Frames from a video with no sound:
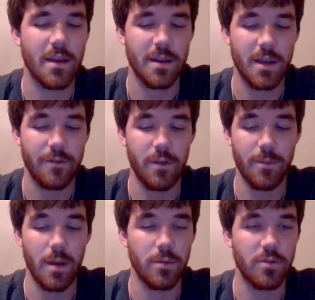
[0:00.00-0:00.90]
They can definitely
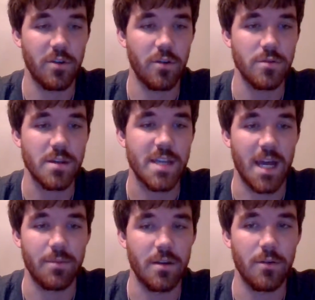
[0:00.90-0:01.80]
be able to use a
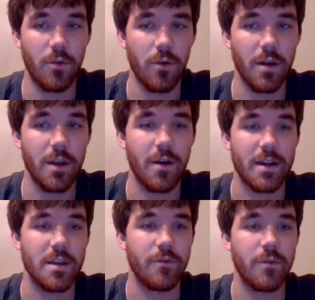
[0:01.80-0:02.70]
tablet or
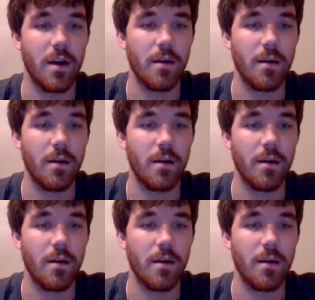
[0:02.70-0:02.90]
interactive